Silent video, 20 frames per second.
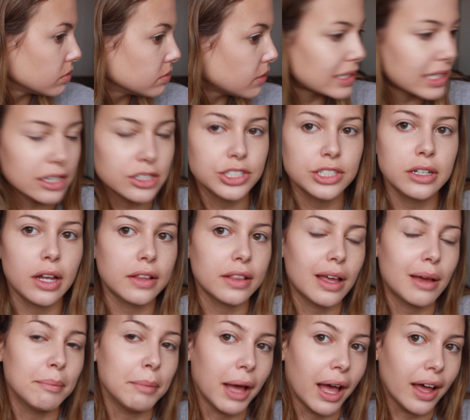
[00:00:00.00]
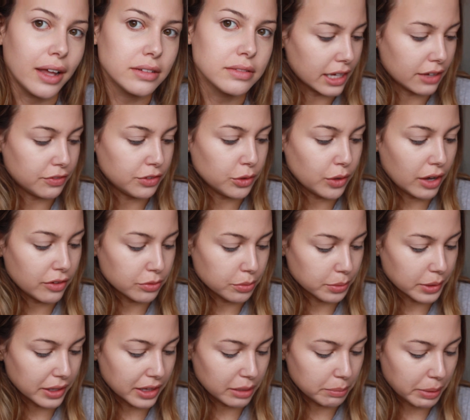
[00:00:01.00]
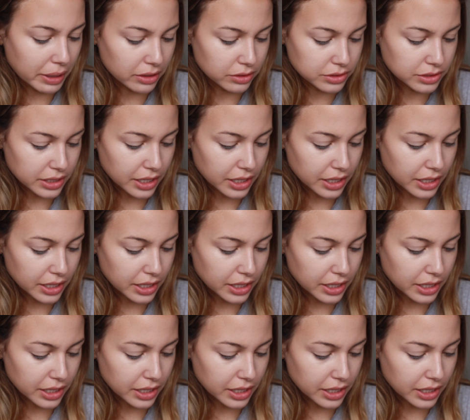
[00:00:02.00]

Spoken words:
It's actually not that bad if you have really pale